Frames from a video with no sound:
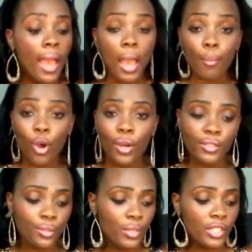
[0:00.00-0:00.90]
I'm
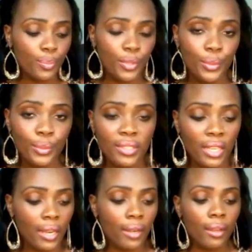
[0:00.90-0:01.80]
also going to be
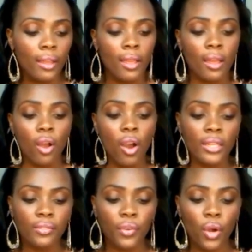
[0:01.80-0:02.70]
using
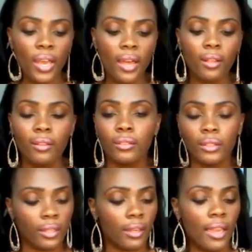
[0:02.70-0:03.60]
olive oil
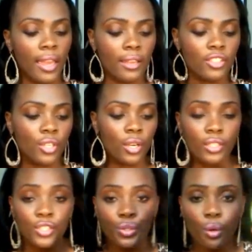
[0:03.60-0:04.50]
edge
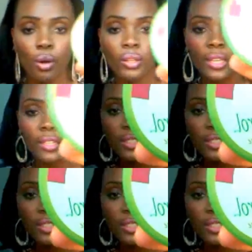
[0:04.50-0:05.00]
control, and looks